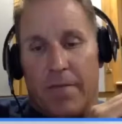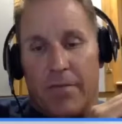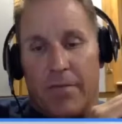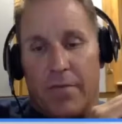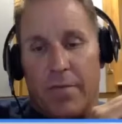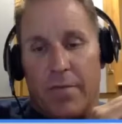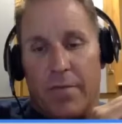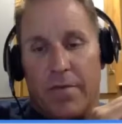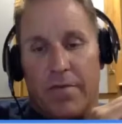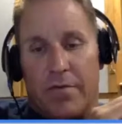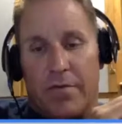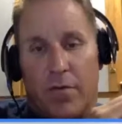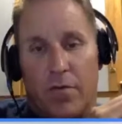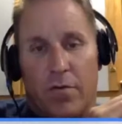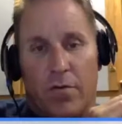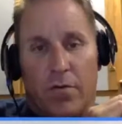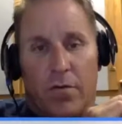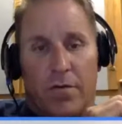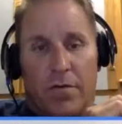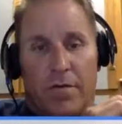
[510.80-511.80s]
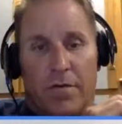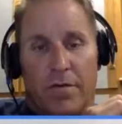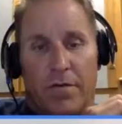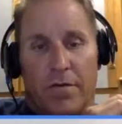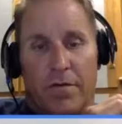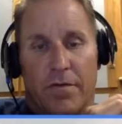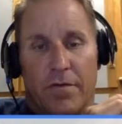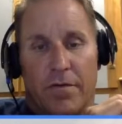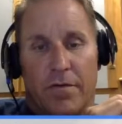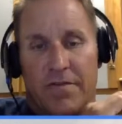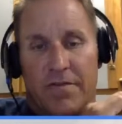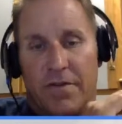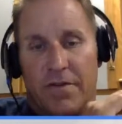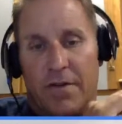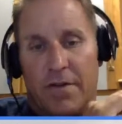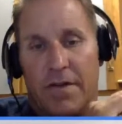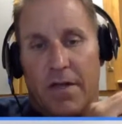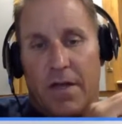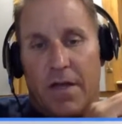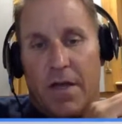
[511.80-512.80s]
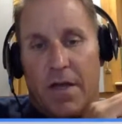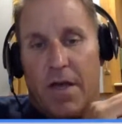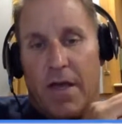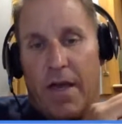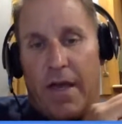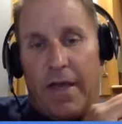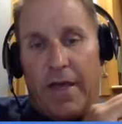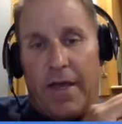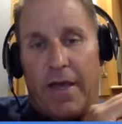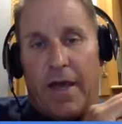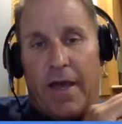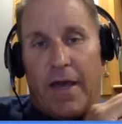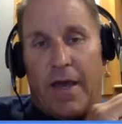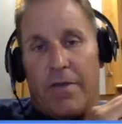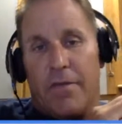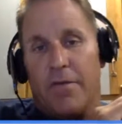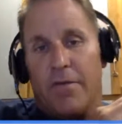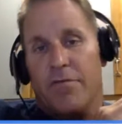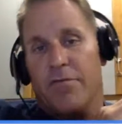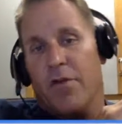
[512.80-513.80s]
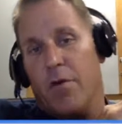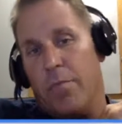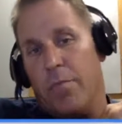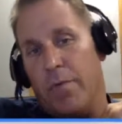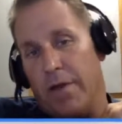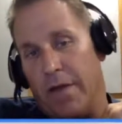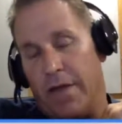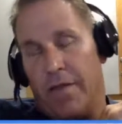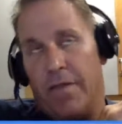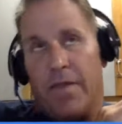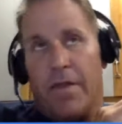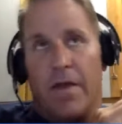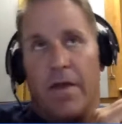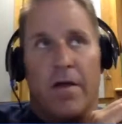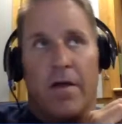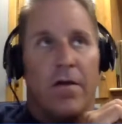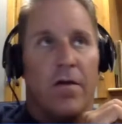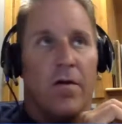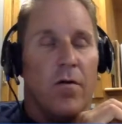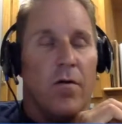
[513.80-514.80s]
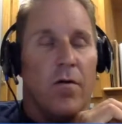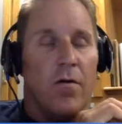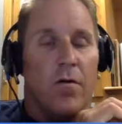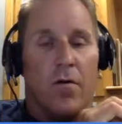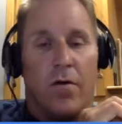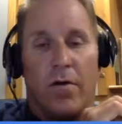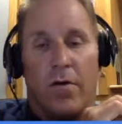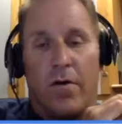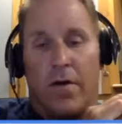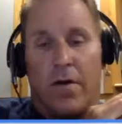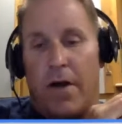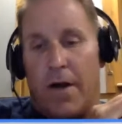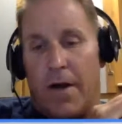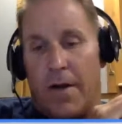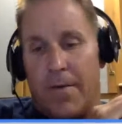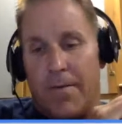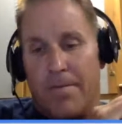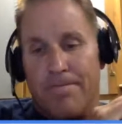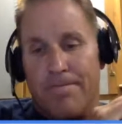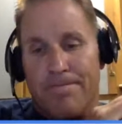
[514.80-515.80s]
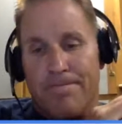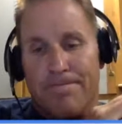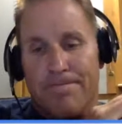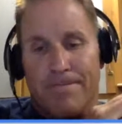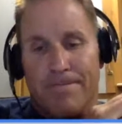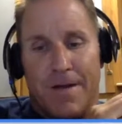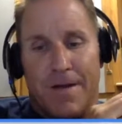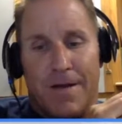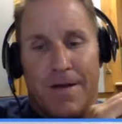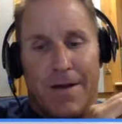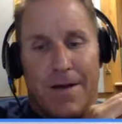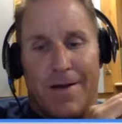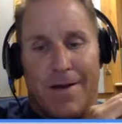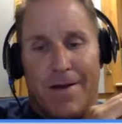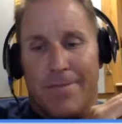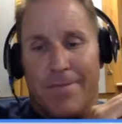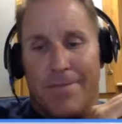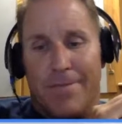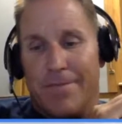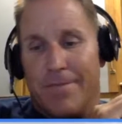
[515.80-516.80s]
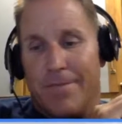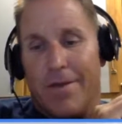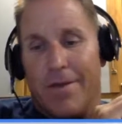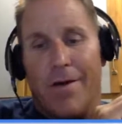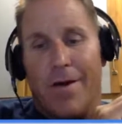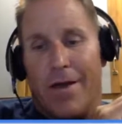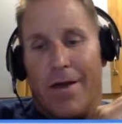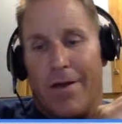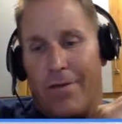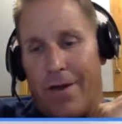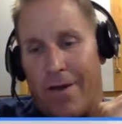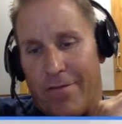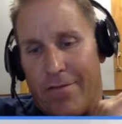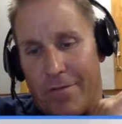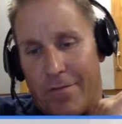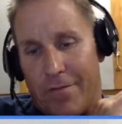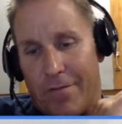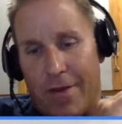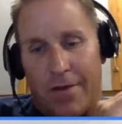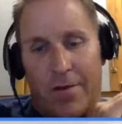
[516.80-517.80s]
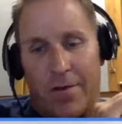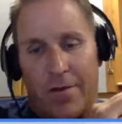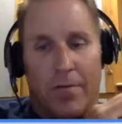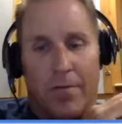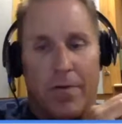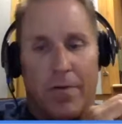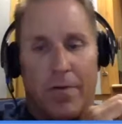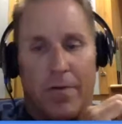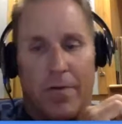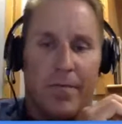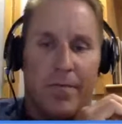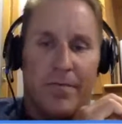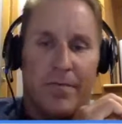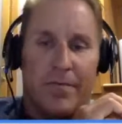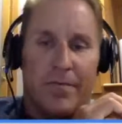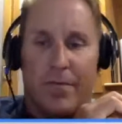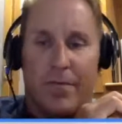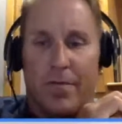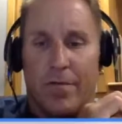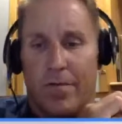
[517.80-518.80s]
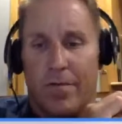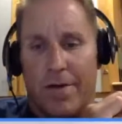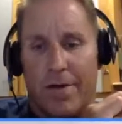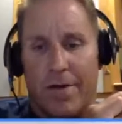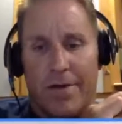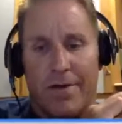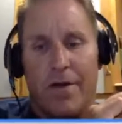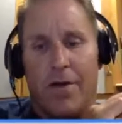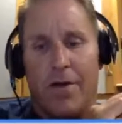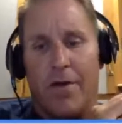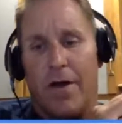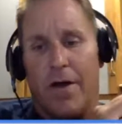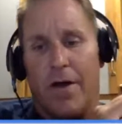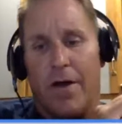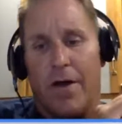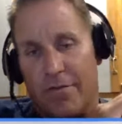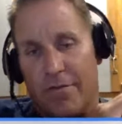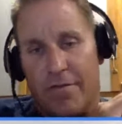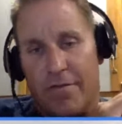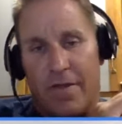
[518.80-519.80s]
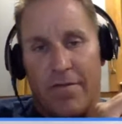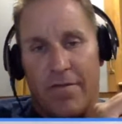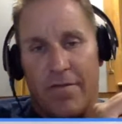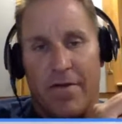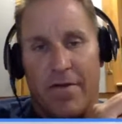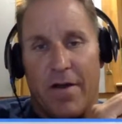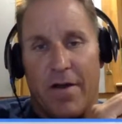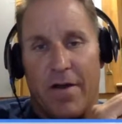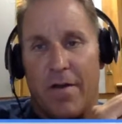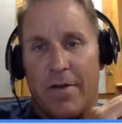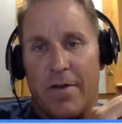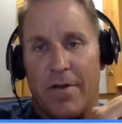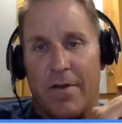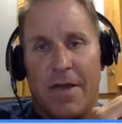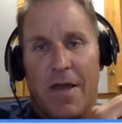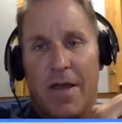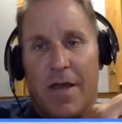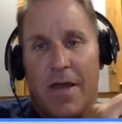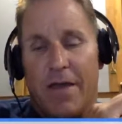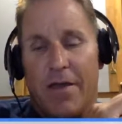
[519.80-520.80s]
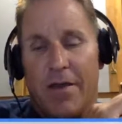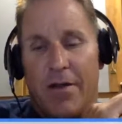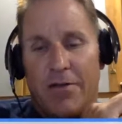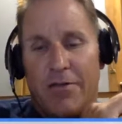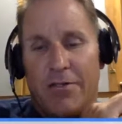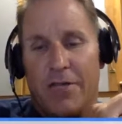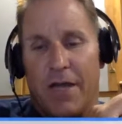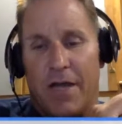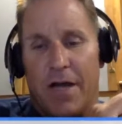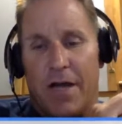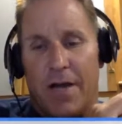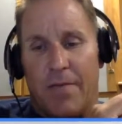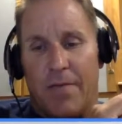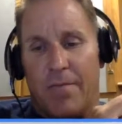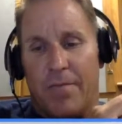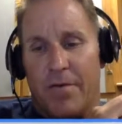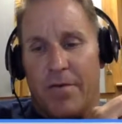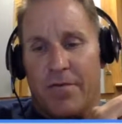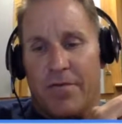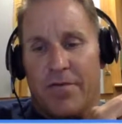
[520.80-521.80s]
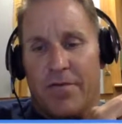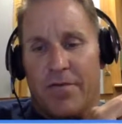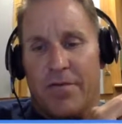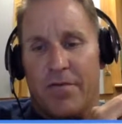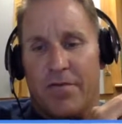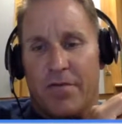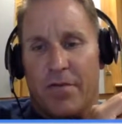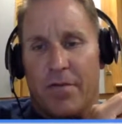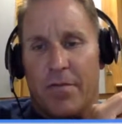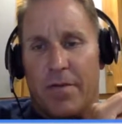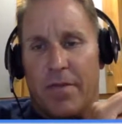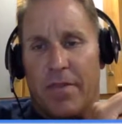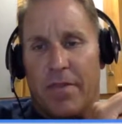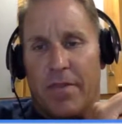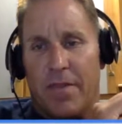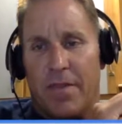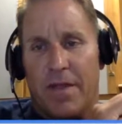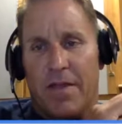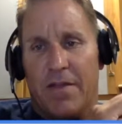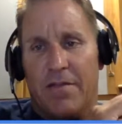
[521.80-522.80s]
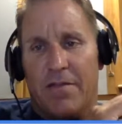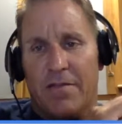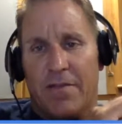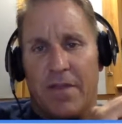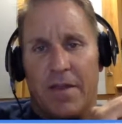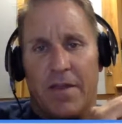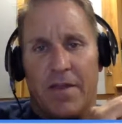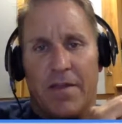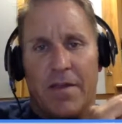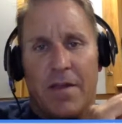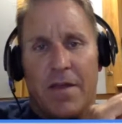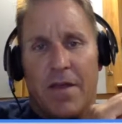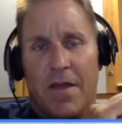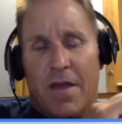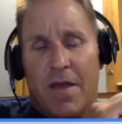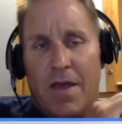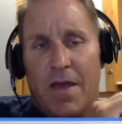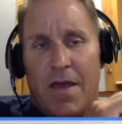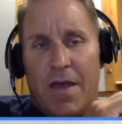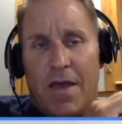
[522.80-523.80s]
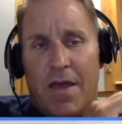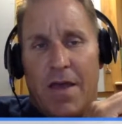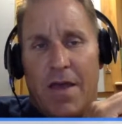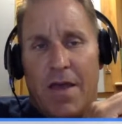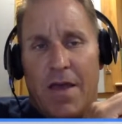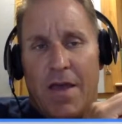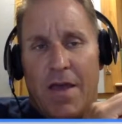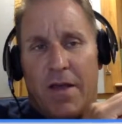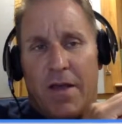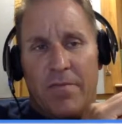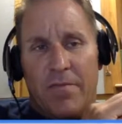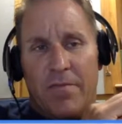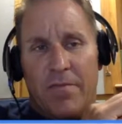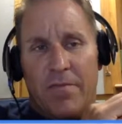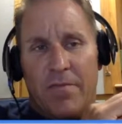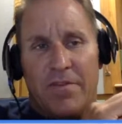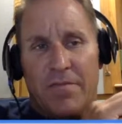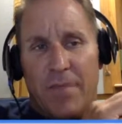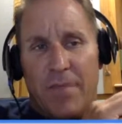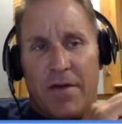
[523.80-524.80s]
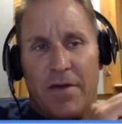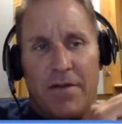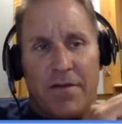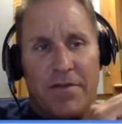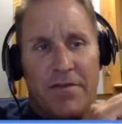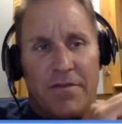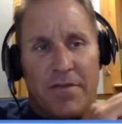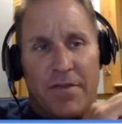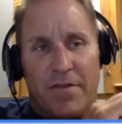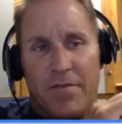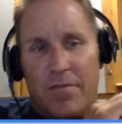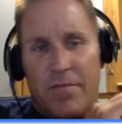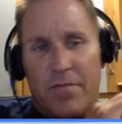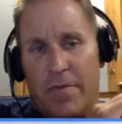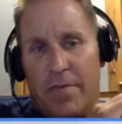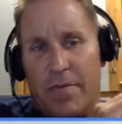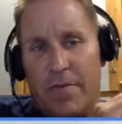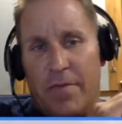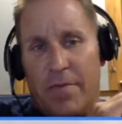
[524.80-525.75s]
we been told, there's Jason, hey, there's nobody in there, or no, I don't have any medical problems, or no, I didn't start that fire. I mean, in our job, there's so many things, and when it comes to smells, everybody,